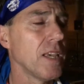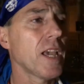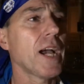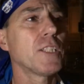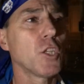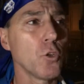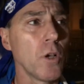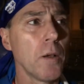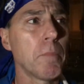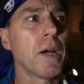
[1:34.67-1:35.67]
Yeah, I do.
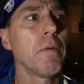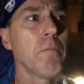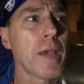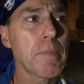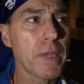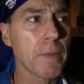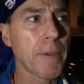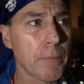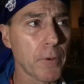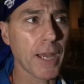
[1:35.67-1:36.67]
But maybe the
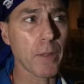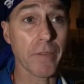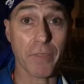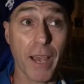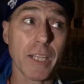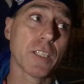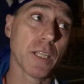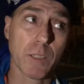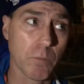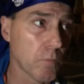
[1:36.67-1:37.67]
people now, they've
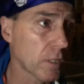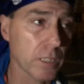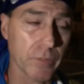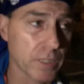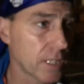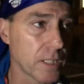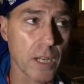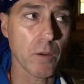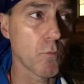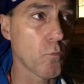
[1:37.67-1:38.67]
actually, because most of us didn't
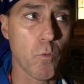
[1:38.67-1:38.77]
know